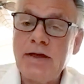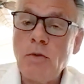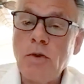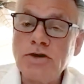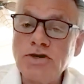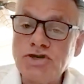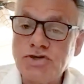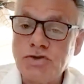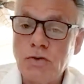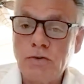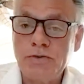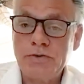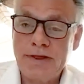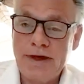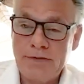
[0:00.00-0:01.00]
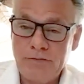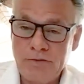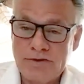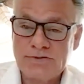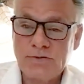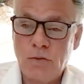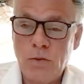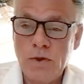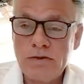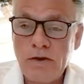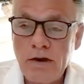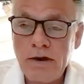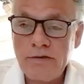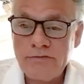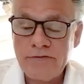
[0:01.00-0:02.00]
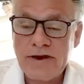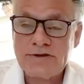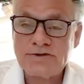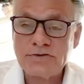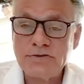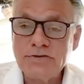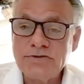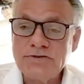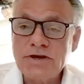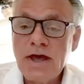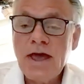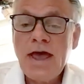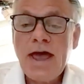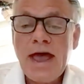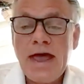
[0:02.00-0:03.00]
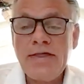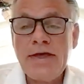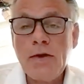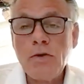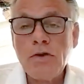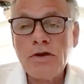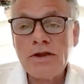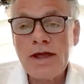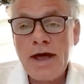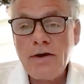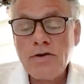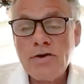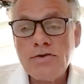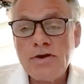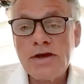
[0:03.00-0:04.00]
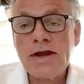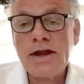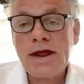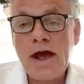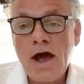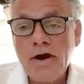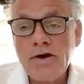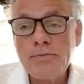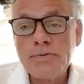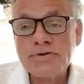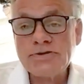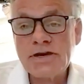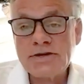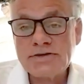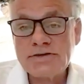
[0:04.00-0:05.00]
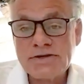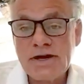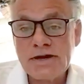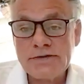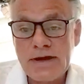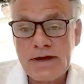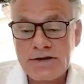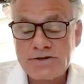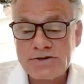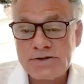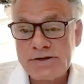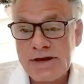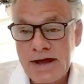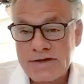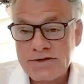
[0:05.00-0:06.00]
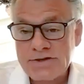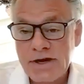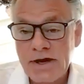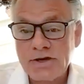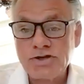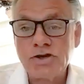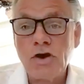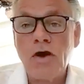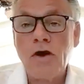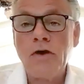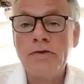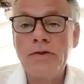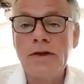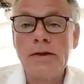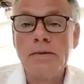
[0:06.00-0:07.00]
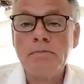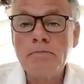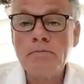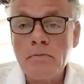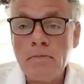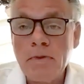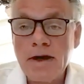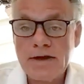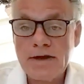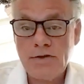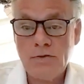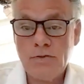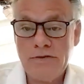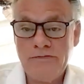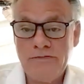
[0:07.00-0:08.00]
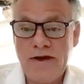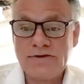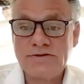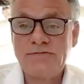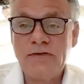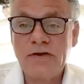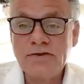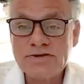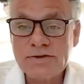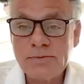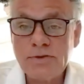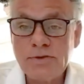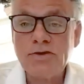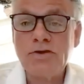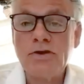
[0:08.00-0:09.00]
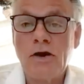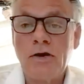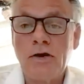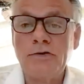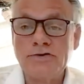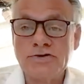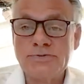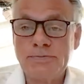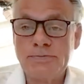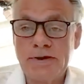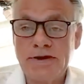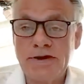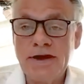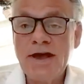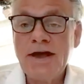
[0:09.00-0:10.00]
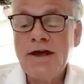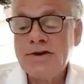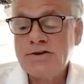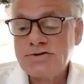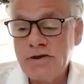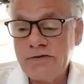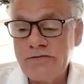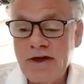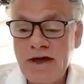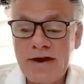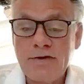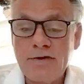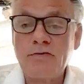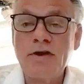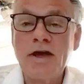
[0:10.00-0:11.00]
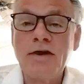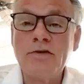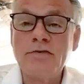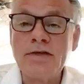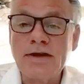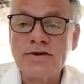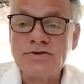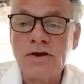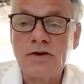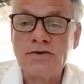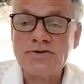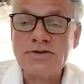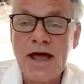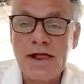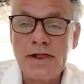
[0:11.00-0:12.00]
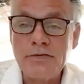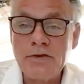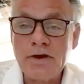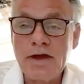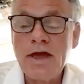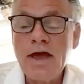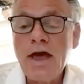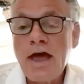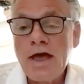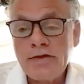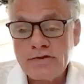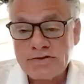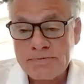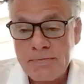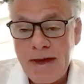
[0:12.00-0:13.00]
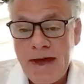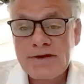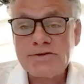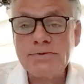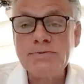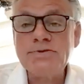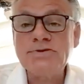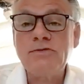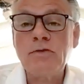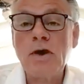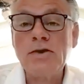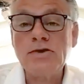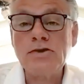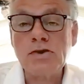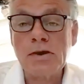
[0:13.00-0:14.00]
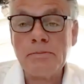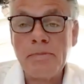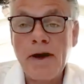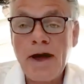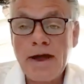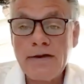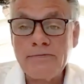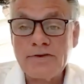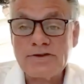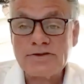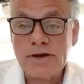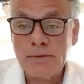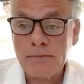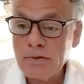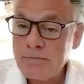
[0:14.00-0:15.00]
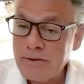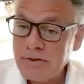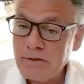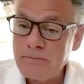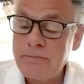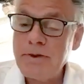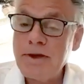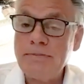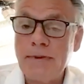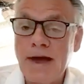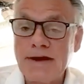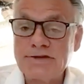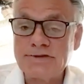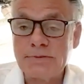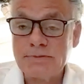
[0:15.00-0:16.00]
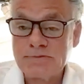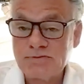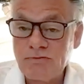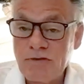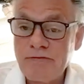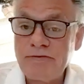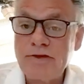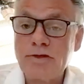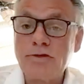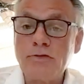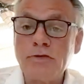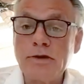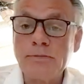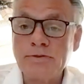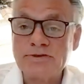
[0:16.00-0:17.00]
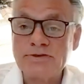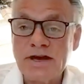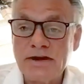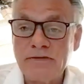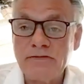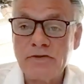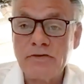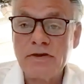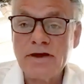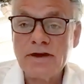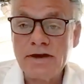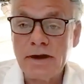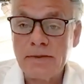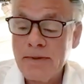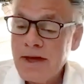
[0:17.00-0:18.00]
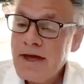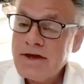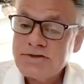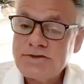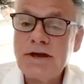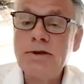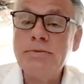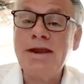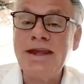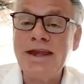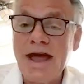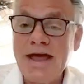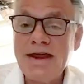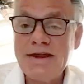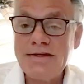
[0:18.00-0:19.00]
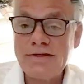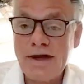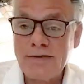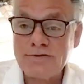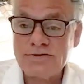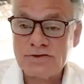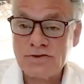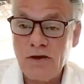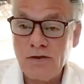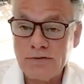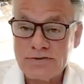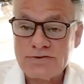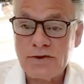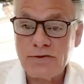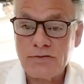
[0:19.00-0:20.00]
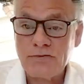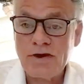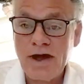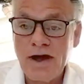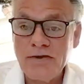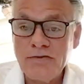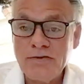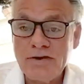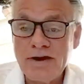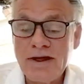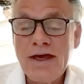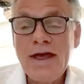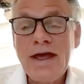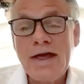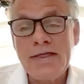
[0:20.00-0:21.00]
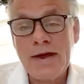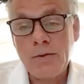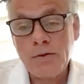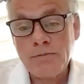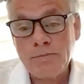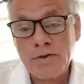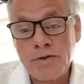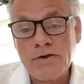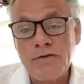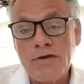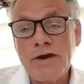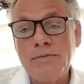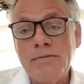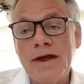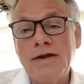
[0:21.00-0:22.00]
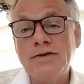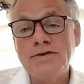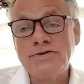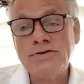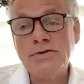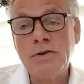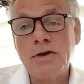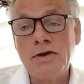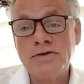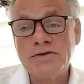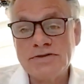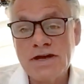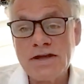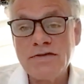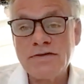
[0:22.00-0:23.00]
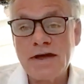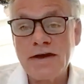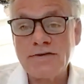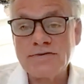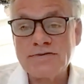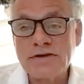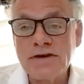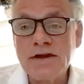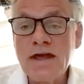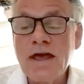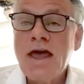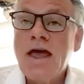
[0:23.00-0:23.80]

and they want to shoulder that risk with our investors, and they will allow you to get a 100% to the tax, tax deduction on the money you invest, very similar to the RRSP. So if you had a $300,000 salary, there's maximums of what you can buy of this number, but they're big maximums, roughly 30% of your income. So that could be $90,000 on 300, and that would bring your income down to 210,000.